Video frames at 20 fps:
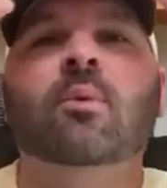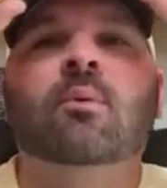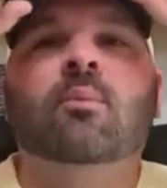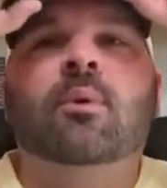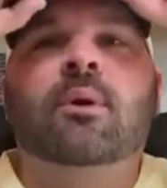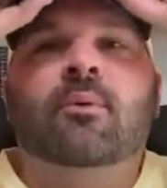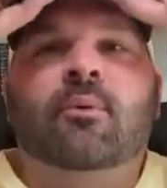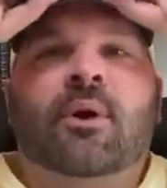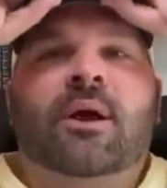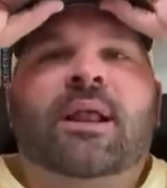when
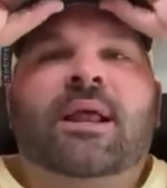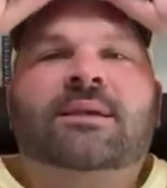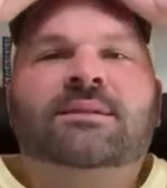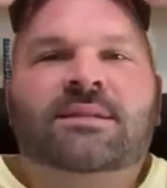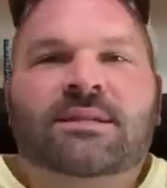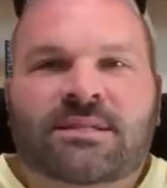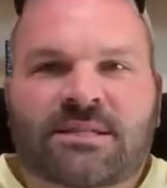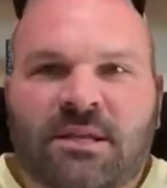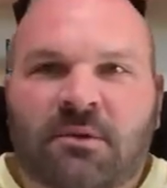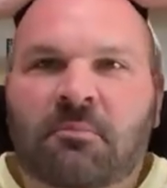we were at
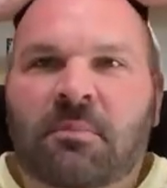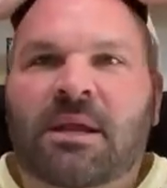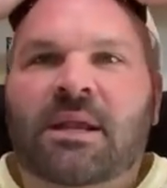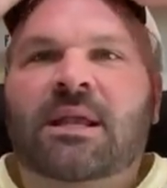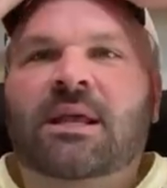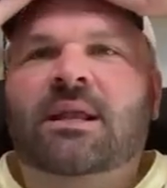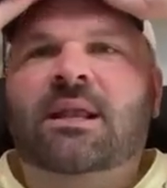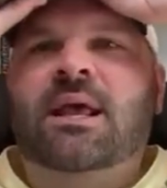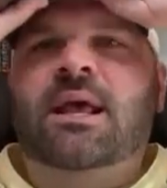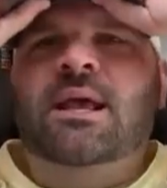SEC
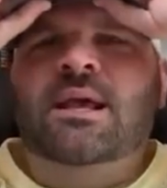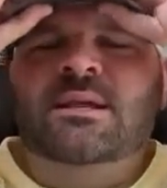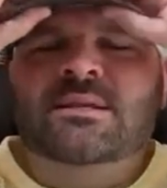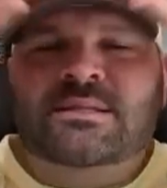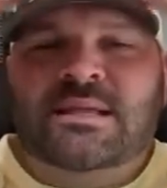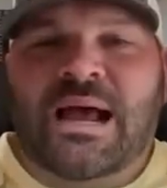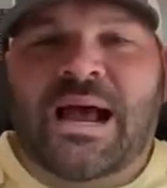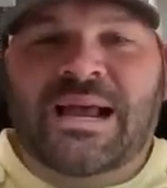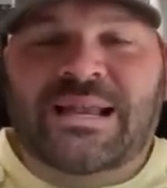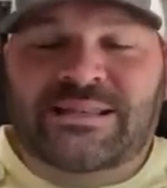Media
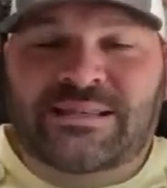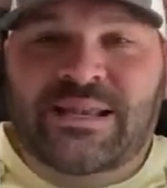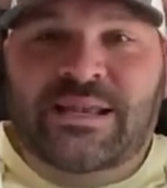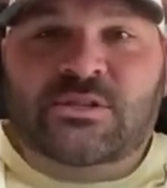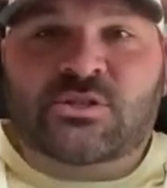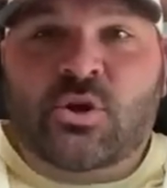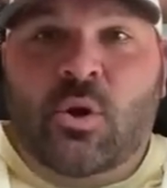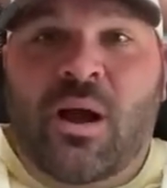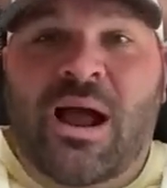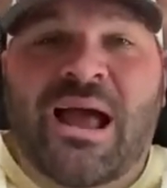Days, I
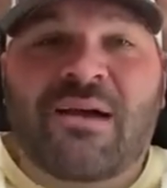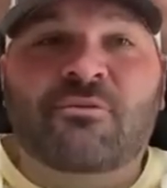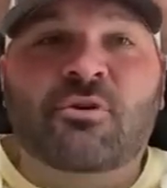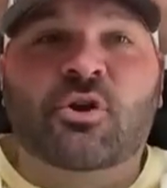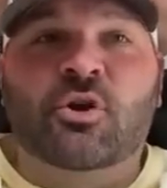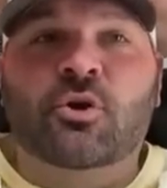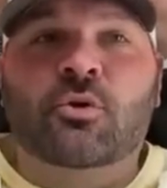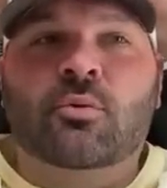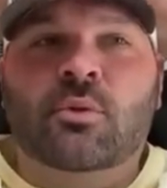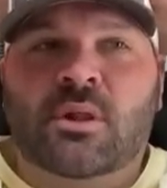have a
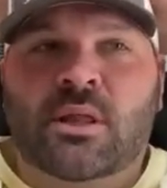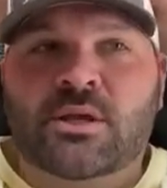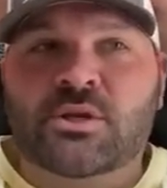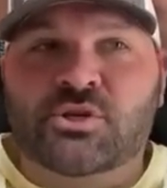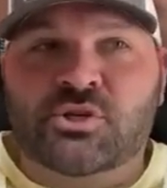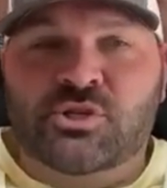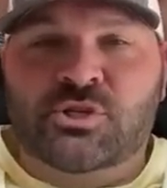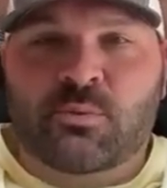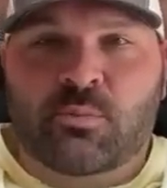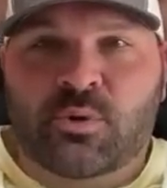good
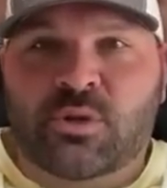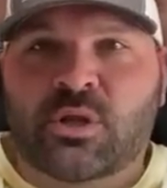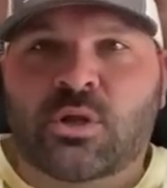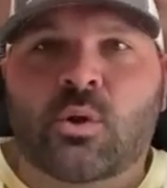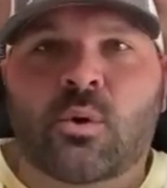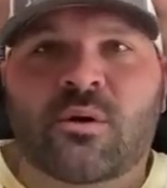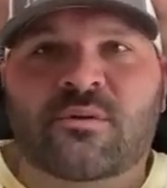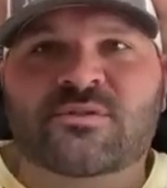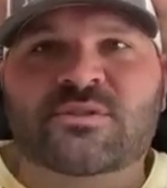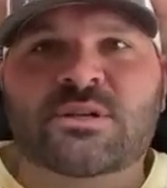relationship with the
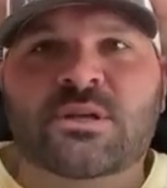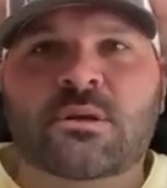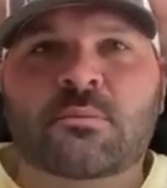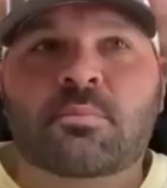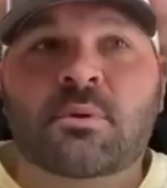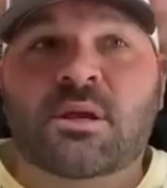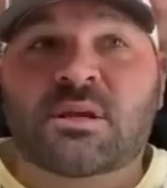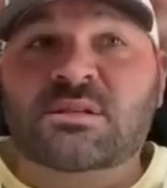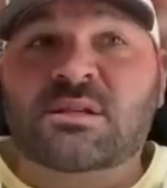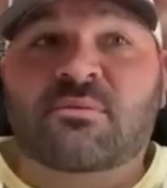
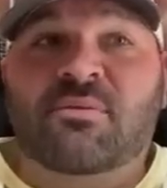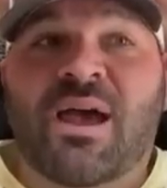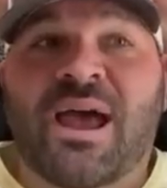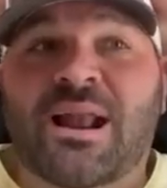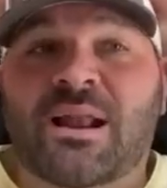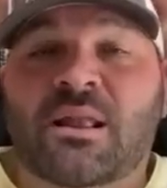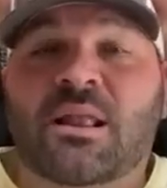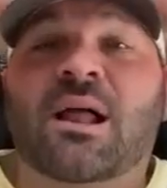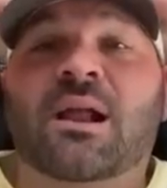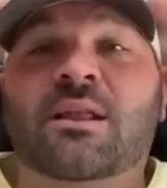UFC because I've
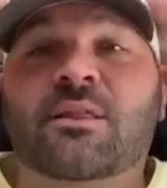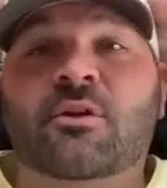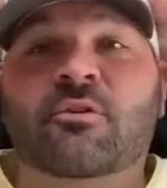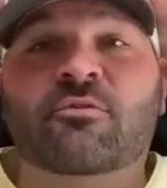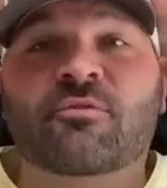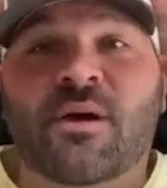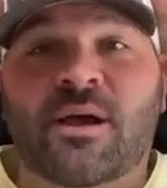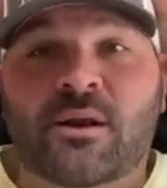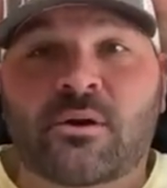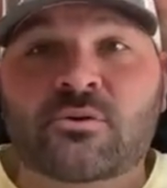had a lot of their
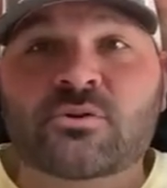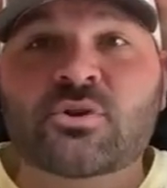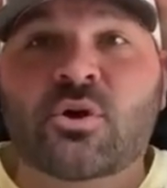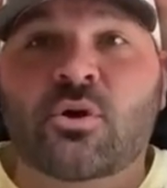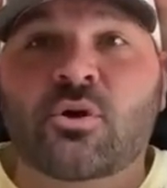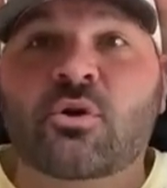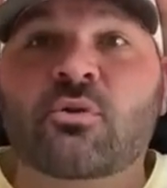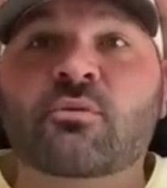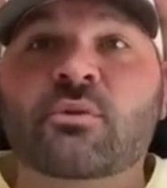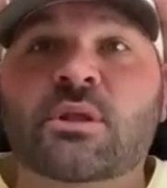fighters
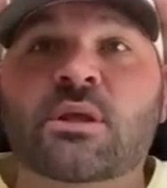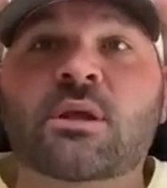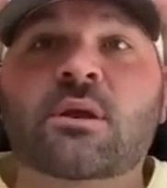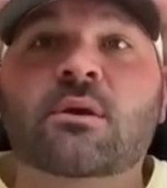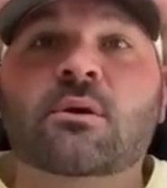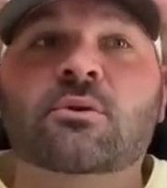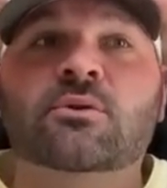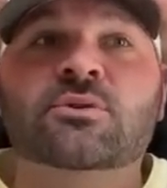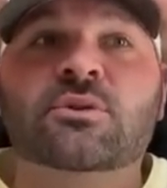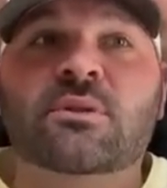on over the
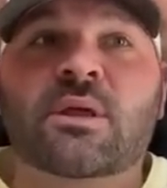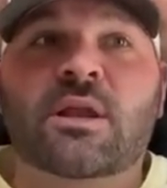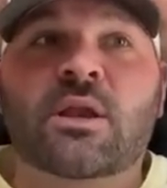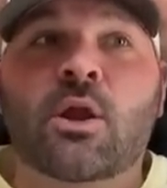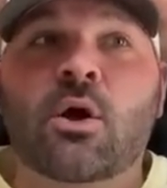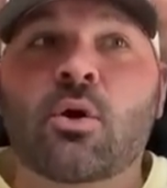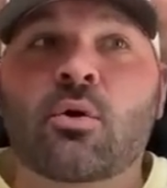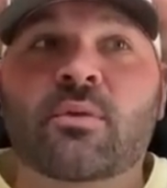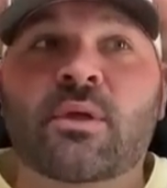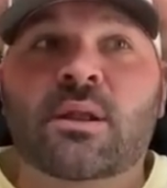years, and they
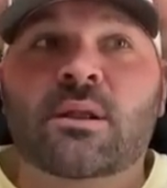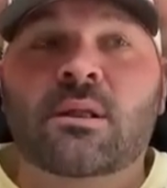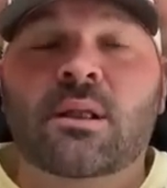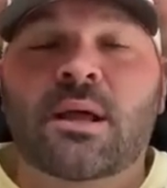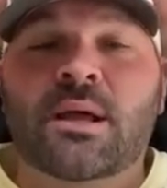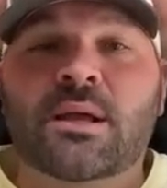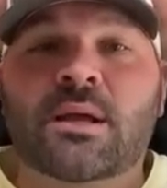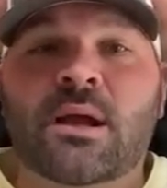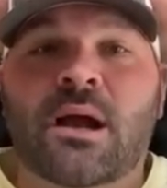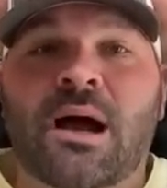know that,
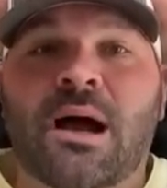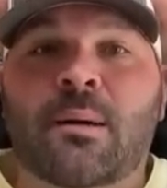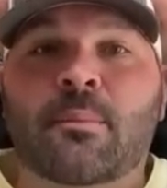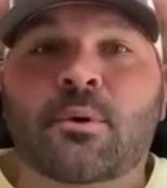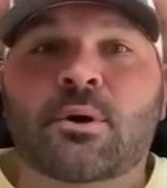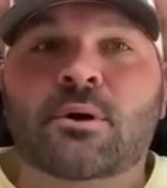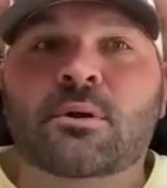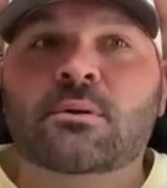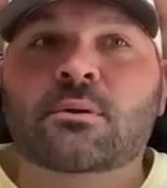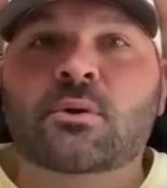like,
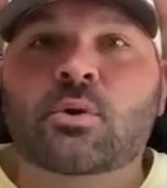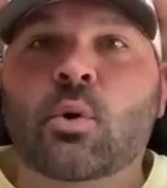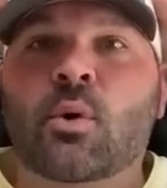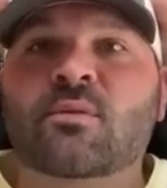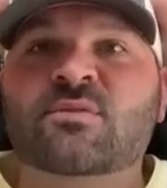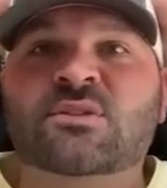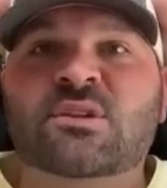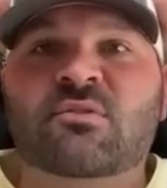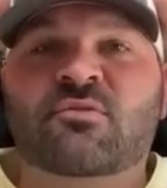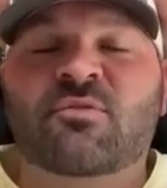I'm a
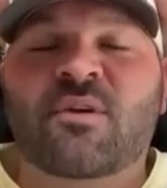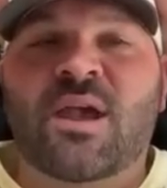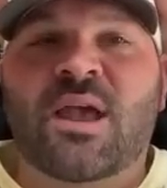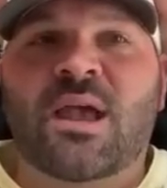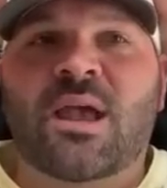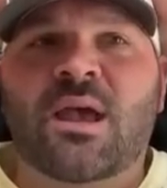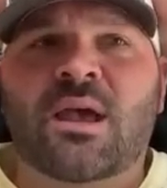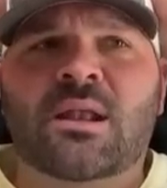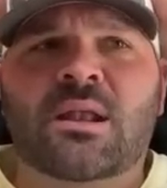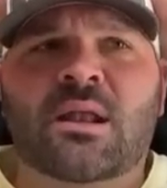UFC
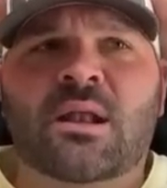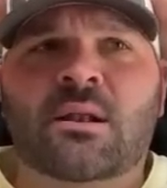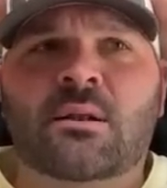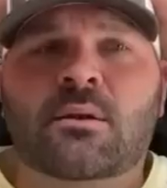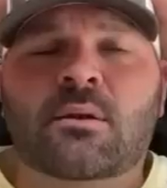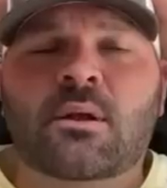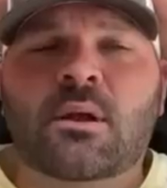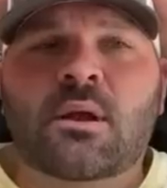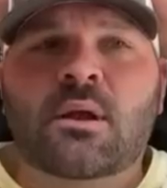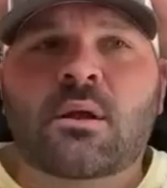fan
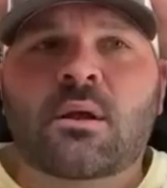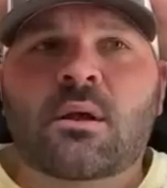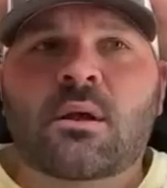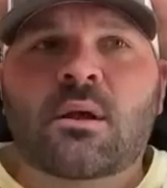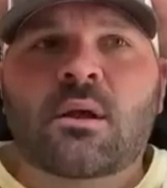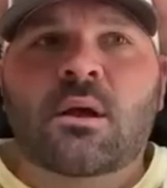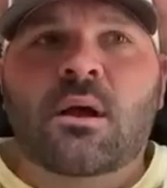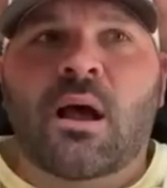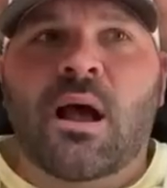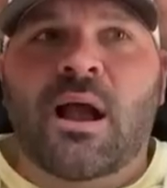and
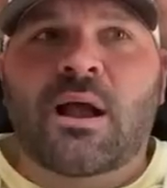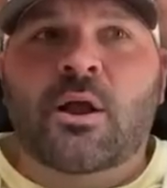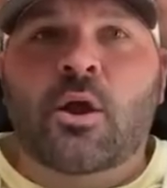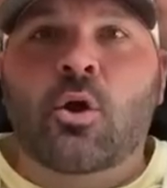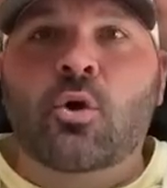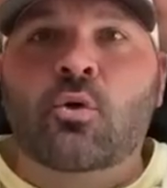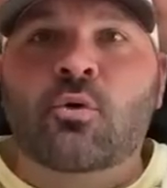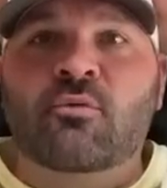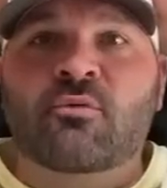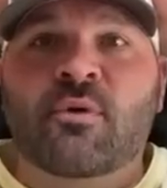I
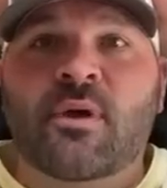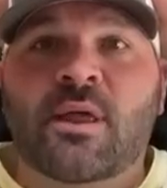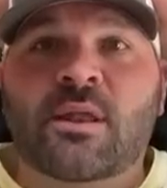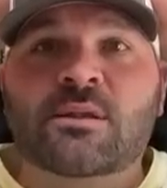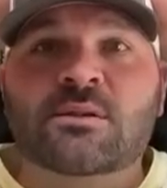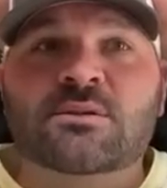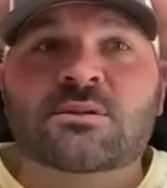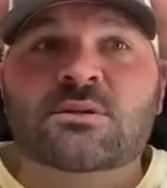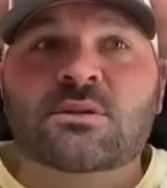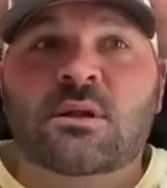go to
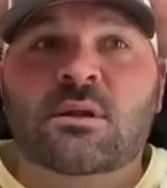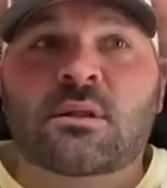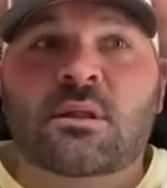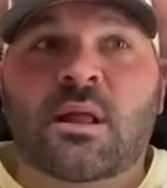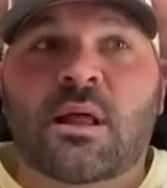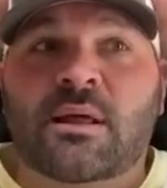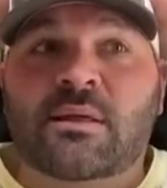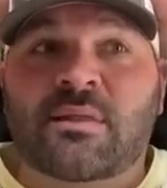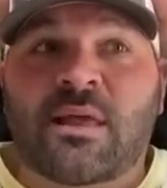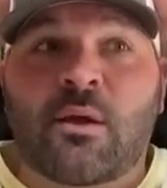events, and,
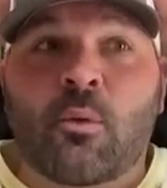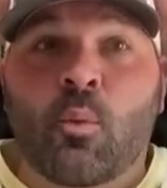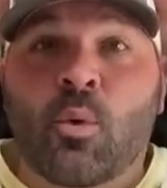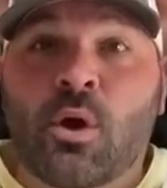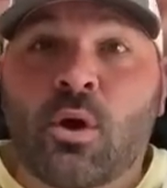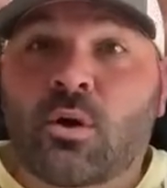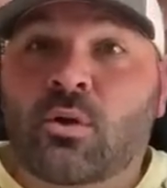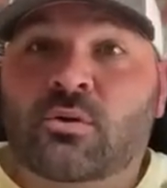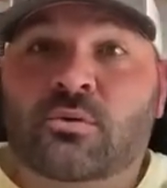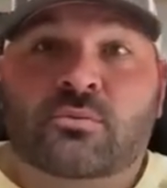like,
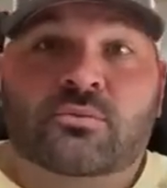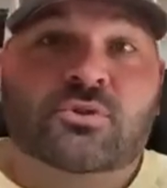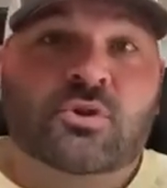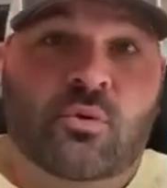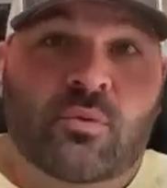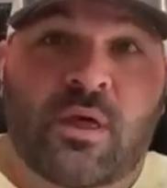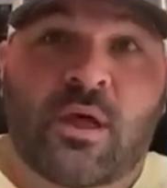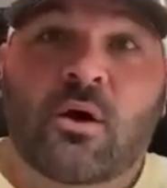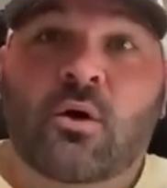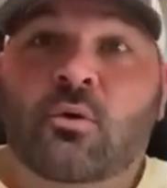
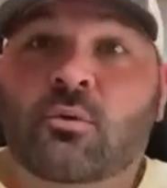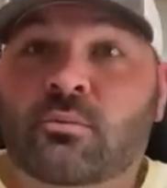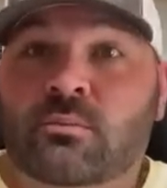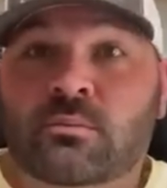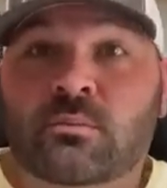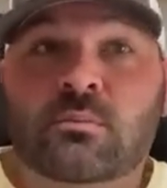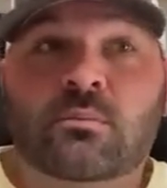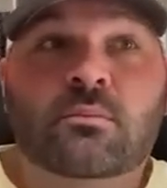they'll